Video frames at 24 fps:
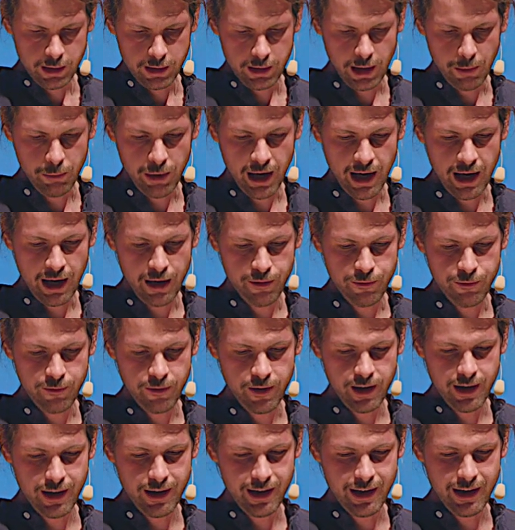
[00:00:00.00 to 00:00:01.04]
Then we have
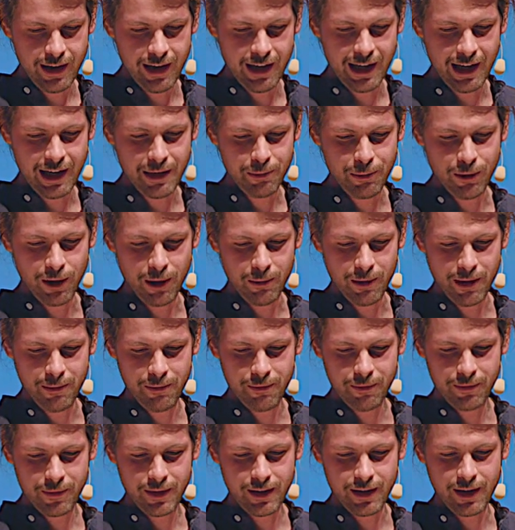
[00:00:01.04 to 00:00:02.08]
another
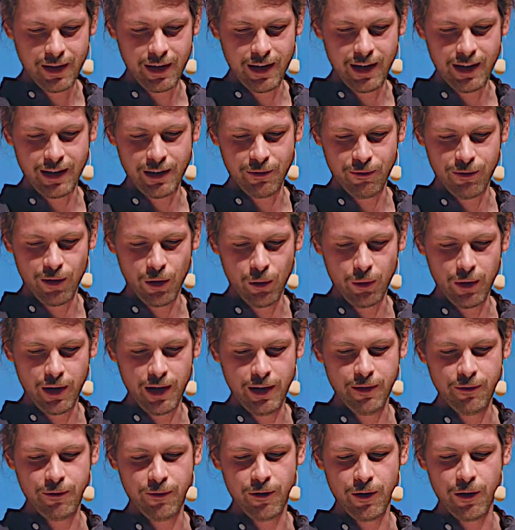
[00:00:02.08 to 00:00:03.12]
problem. The, the flow
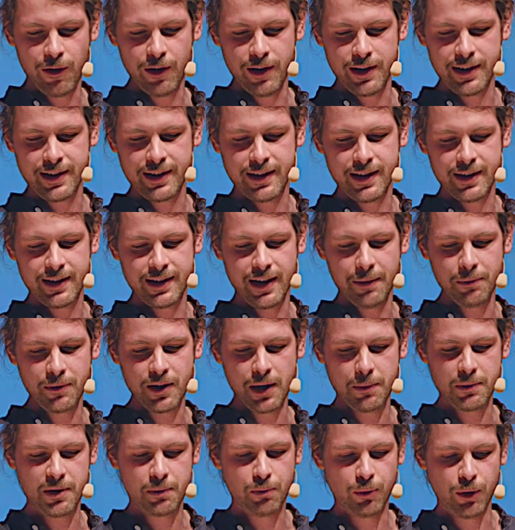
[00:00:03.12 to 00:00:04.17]
infer is
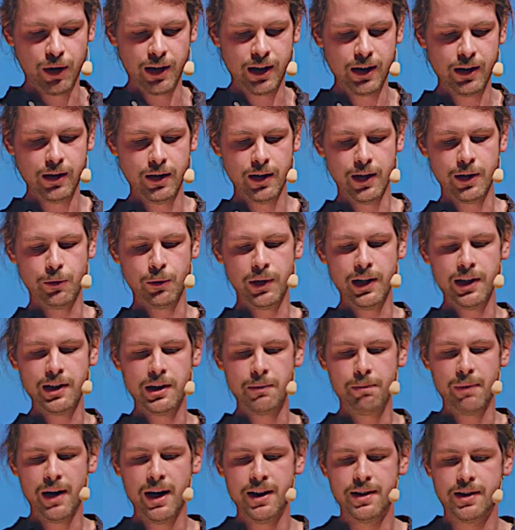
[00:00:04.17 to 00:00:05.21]
sometimes brittle. It really
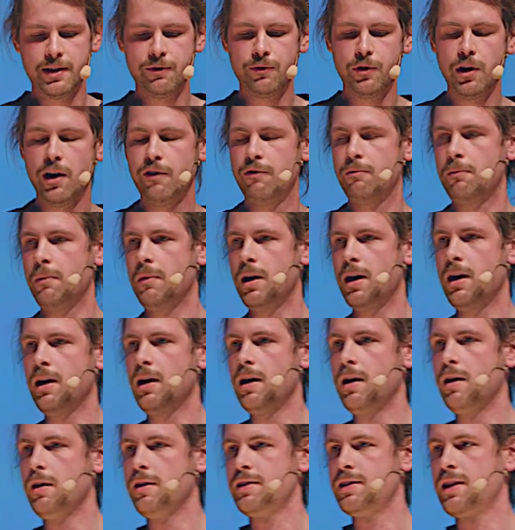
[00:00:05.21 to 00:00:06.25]
depends if you have
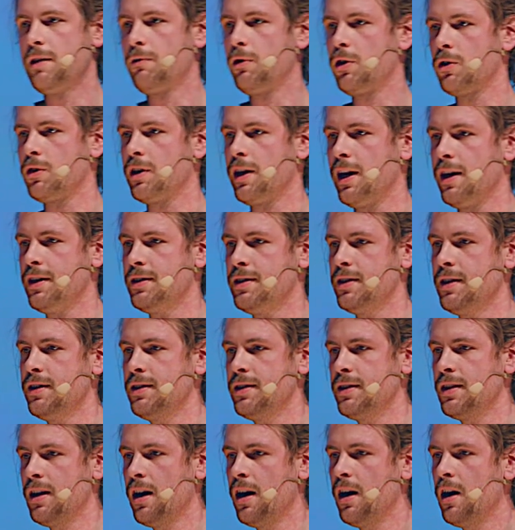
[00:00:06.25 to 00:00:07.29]
uh, several
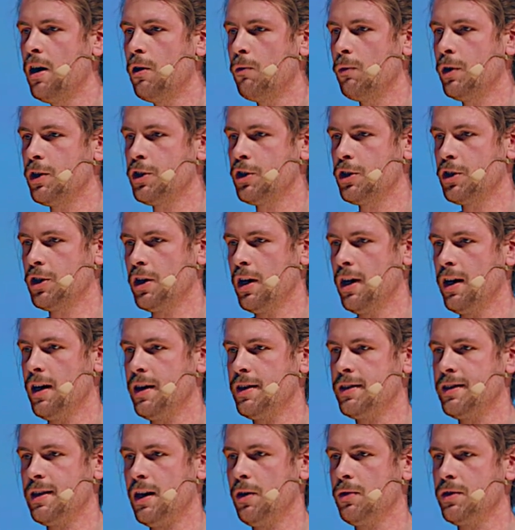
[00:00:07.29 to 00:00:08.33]
cases which uh,
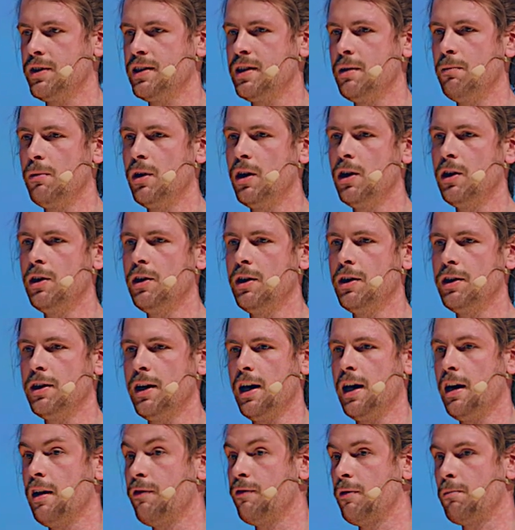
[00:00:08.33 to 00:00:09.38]
sound similar and they
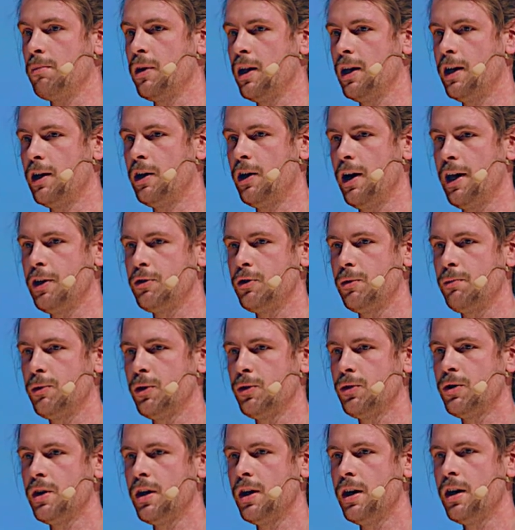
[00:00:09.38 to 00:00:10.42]
have a player
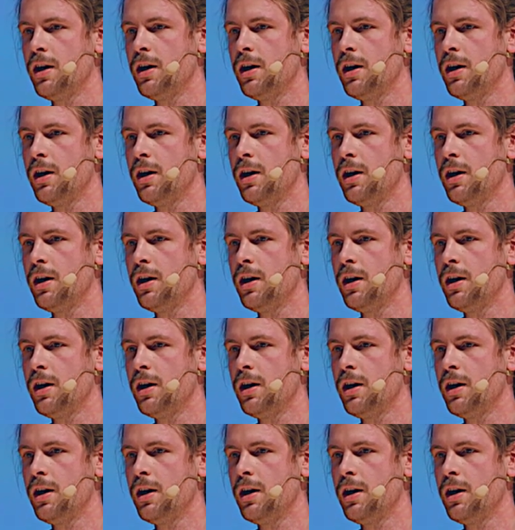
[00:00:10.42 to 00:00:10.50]
attribute